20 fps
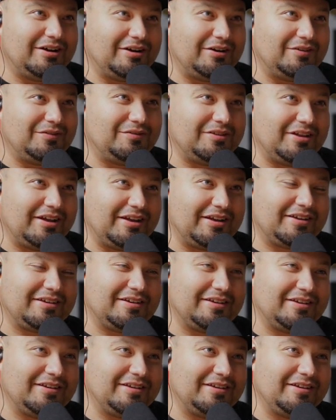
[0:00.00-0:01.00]
of
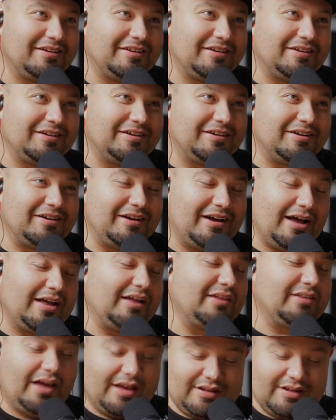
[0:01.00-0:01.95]
like. I,